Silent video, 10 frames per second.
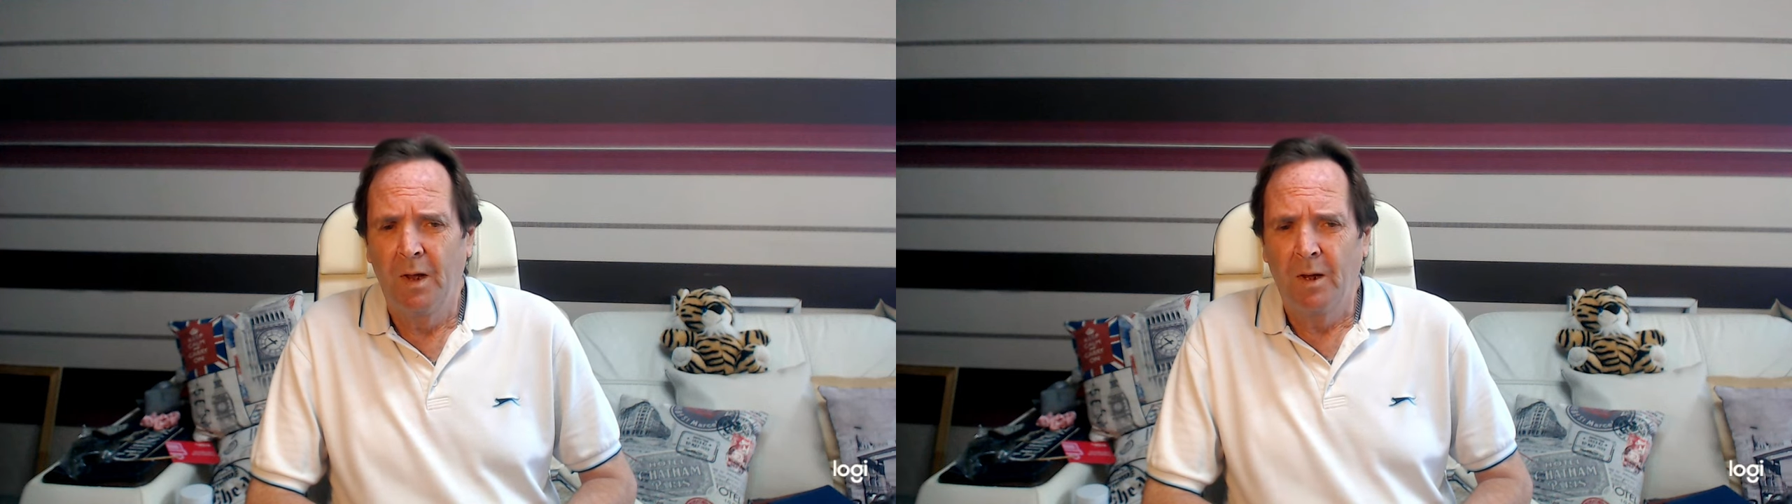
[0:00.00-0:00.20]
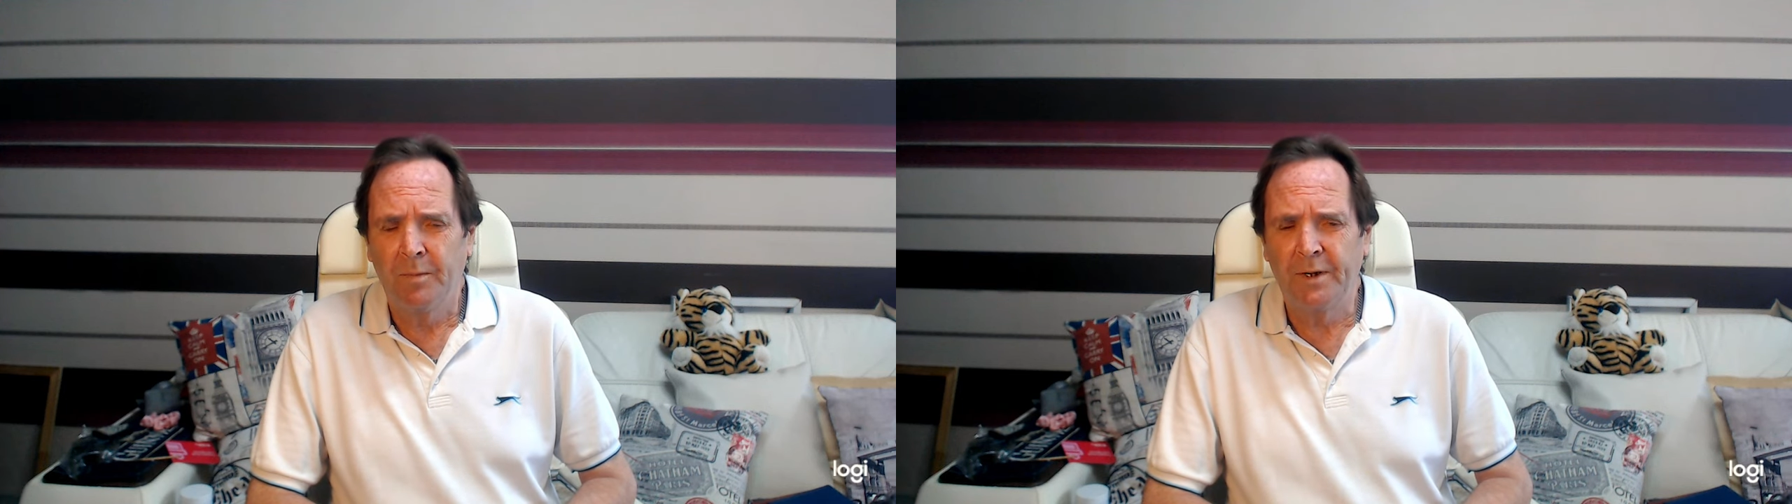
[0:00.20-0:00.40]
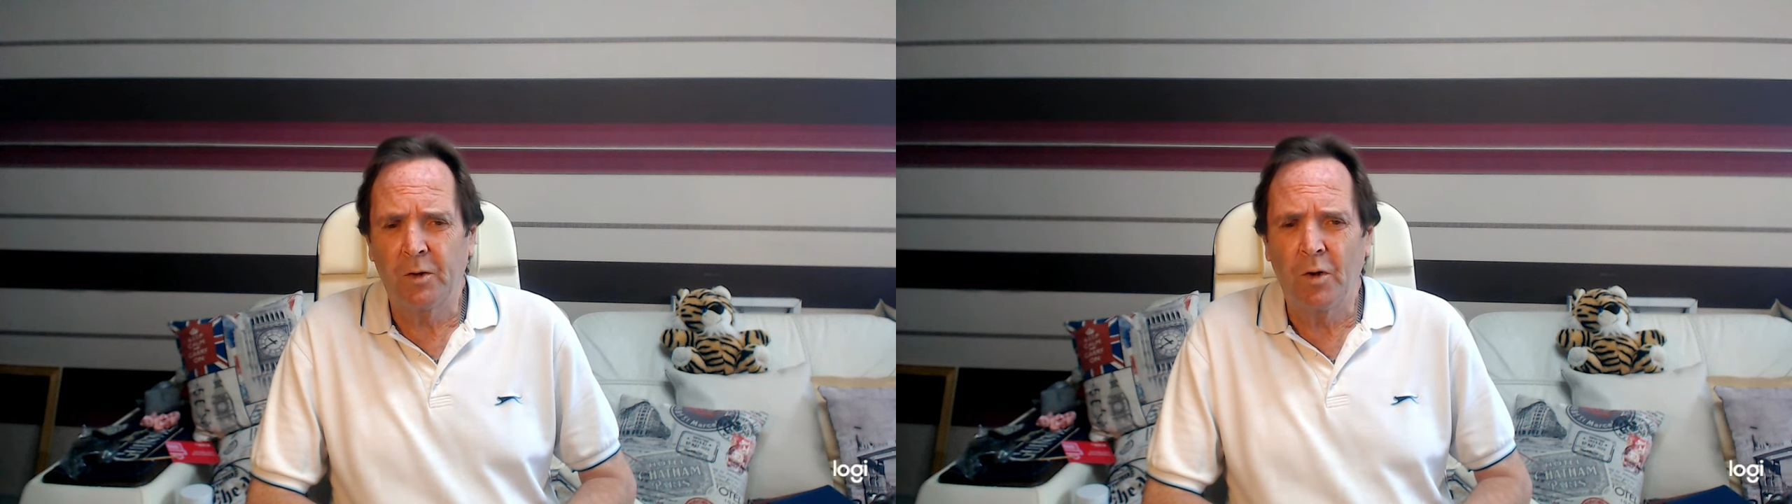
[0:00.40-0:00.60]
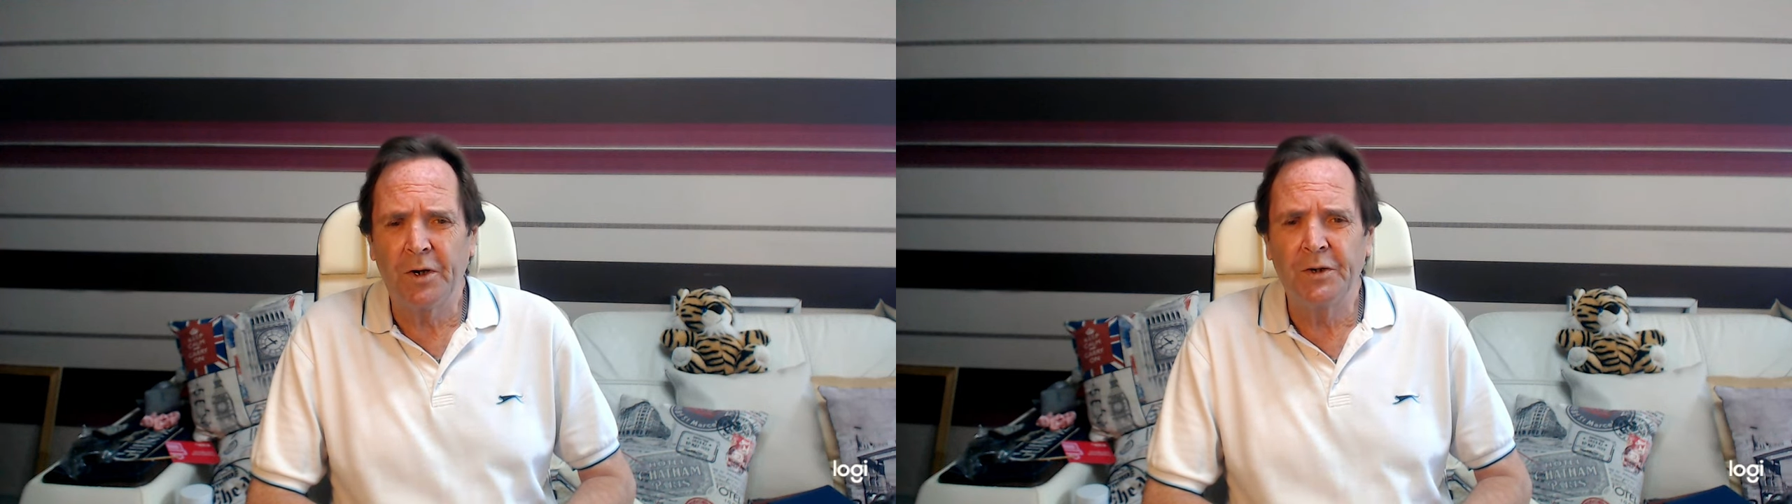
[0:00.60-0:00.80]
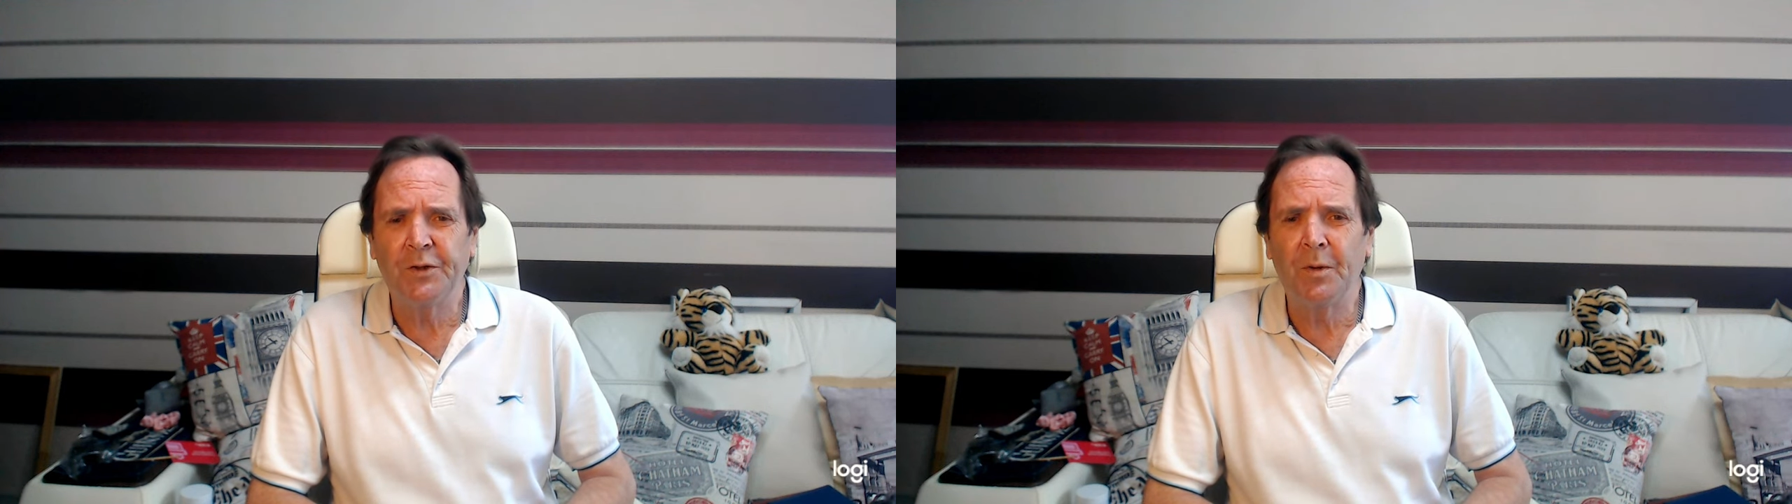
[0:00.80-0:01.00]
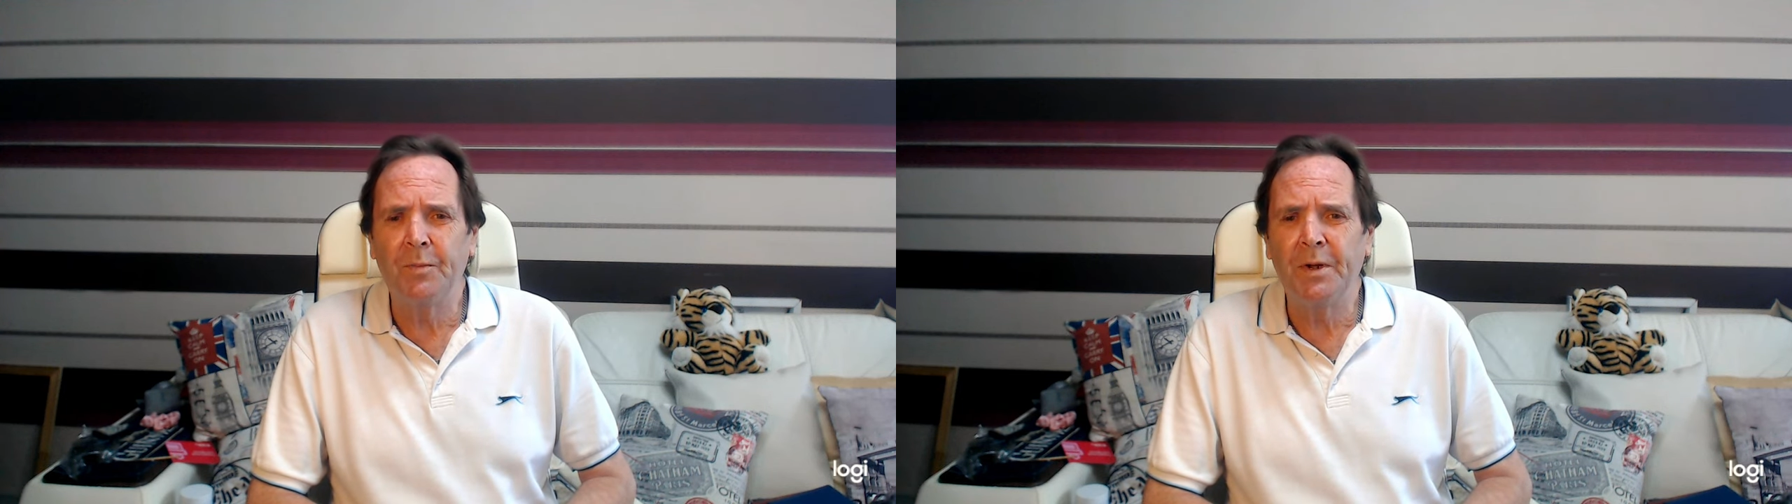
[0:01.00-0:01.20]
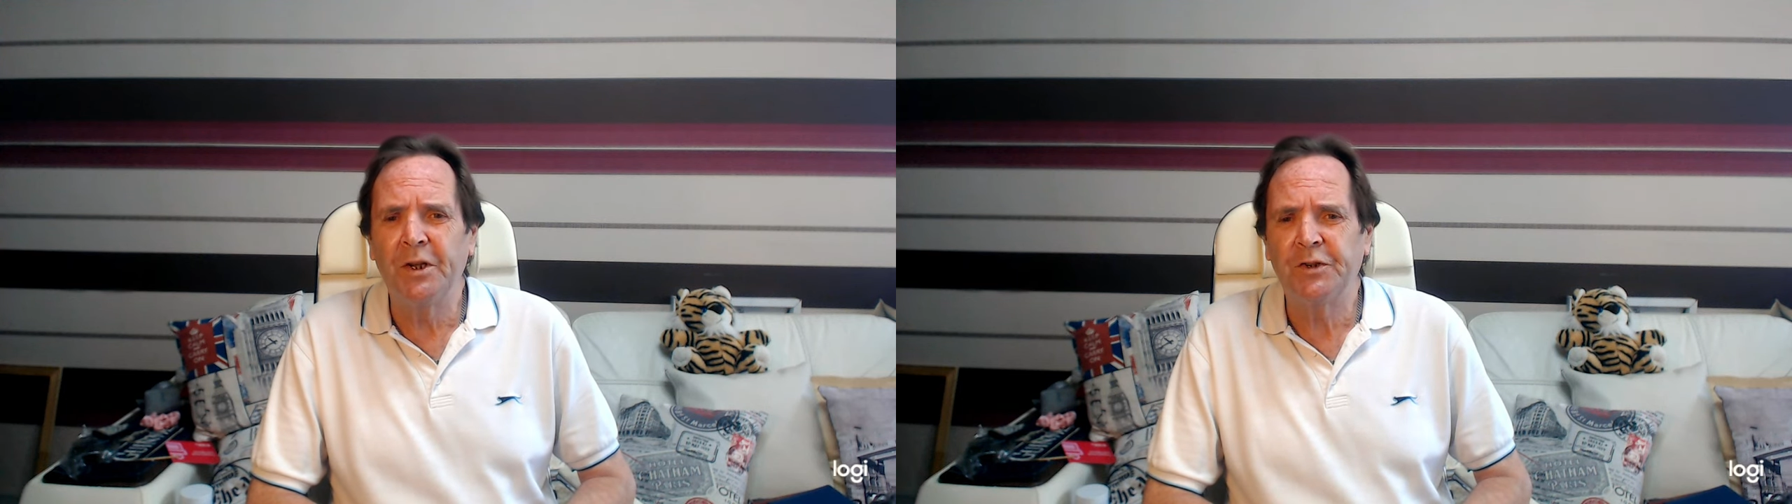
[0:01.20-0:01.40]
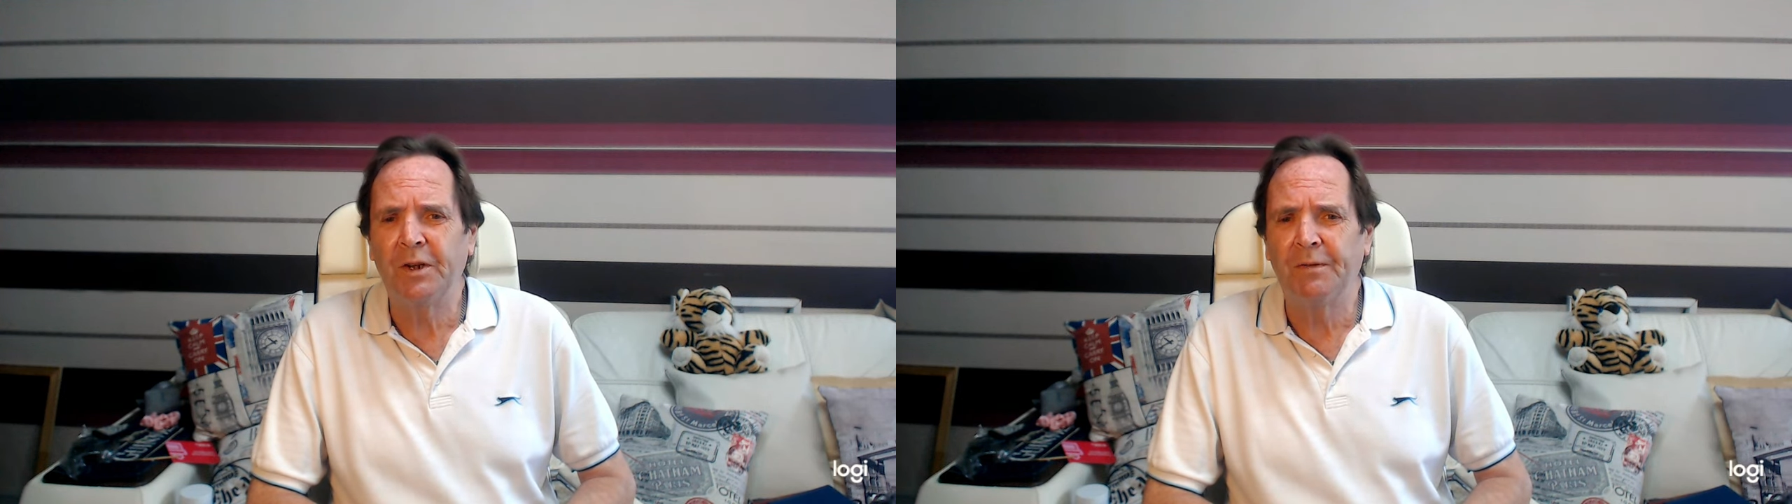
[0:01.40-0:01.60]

And according to the Ministry